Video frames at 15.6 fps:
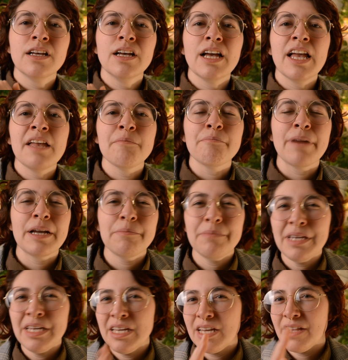It might
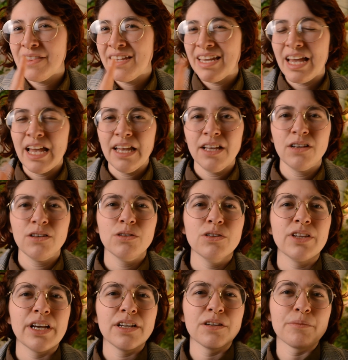be the angle
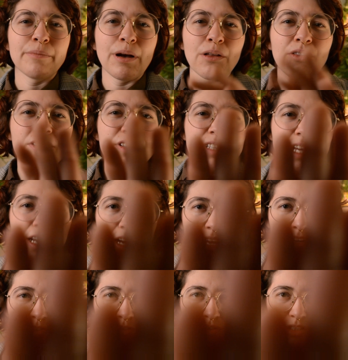that your mouth is at,
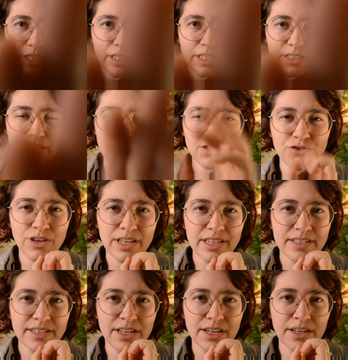actually. So let's try this here.